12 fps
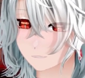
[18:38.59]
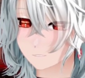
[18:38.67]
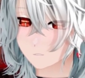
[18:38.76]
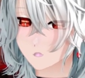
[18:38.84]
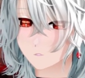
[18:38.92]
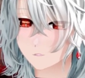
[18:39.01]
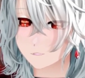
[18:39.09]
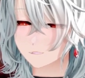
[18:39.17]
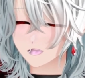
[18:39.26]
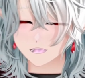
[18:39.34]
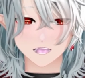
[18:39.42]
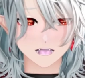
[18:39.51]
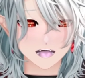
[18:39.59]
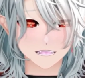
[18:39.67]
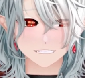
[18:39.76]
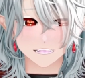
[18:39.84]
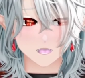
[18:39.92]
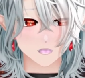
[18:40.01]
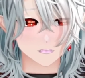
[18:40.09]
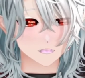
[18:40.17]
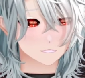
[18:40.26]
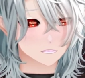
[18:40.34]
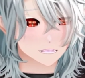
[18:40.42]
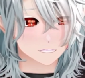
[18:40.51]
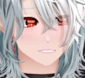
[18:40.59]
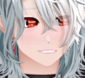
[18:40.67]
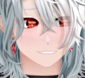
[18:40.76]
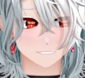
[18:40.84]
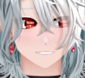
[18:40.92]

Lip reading: which is something I think I would never say in my entire